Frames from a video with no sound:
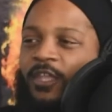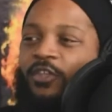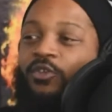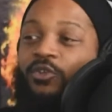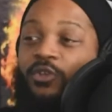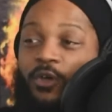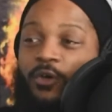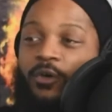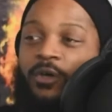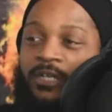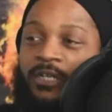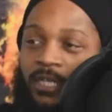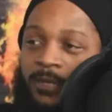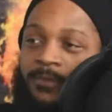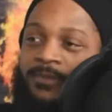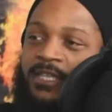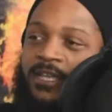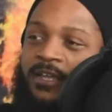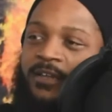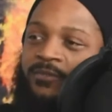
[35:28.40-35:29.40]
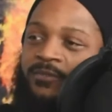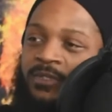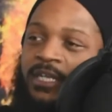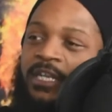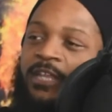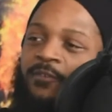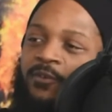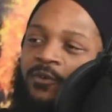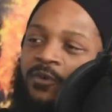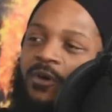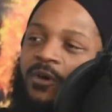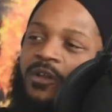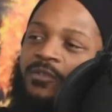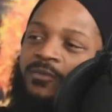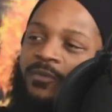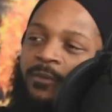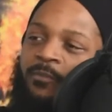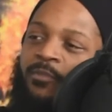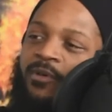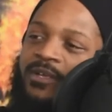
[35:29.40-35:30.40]
You know, in the upstairs in the living quarters
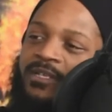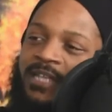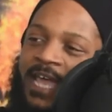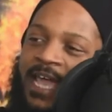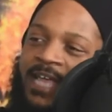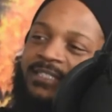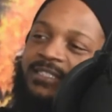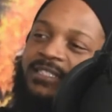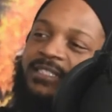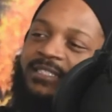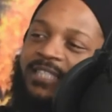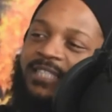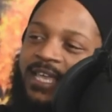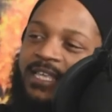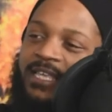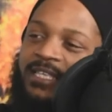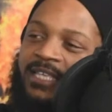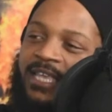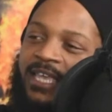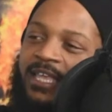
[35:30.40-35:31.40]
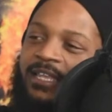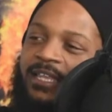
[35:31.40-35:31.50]
where the president actually stays at.